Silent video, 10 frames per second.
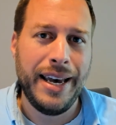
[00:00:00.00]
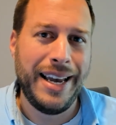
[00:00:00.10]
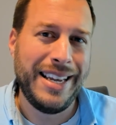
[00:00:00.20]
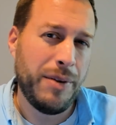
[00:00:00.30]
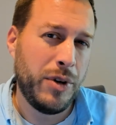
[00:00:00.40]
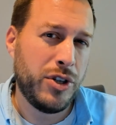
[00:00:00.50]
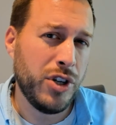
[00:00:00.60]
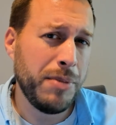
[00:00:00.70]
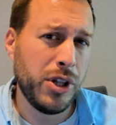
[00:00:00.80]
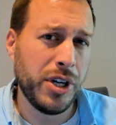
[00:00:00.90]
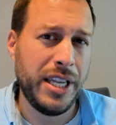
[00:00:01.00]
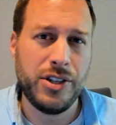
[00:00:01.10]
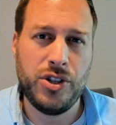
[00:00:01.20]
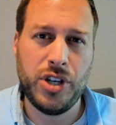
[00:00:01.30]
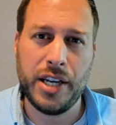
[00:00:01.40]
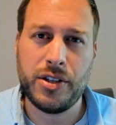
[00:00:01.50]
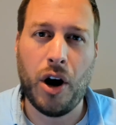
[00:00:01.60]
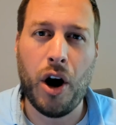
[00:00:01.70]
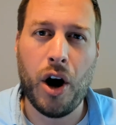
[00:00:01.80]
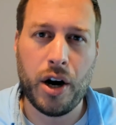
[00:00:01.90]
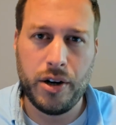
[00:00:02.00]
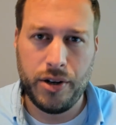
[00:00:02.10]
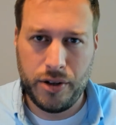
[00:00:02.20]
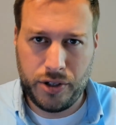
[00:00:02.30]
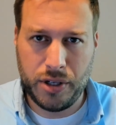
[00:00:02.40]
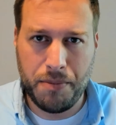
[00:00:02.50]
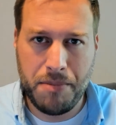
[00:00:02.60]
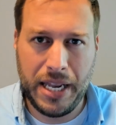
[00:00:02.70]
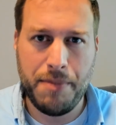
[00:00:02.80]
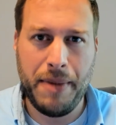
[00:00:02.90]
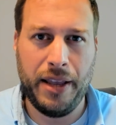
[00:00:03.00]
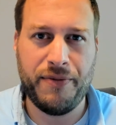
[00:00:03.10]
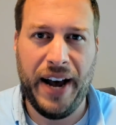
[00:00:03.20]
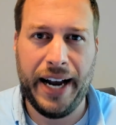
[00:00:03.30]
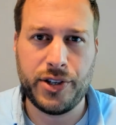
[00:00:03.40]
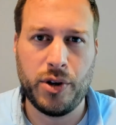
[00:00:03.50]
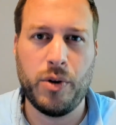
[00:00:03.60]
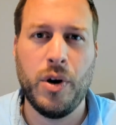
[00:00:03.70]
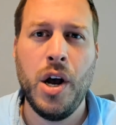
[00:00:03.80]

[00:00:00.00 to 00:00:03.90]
we shouldn't be looking at just our submitted manufacturer.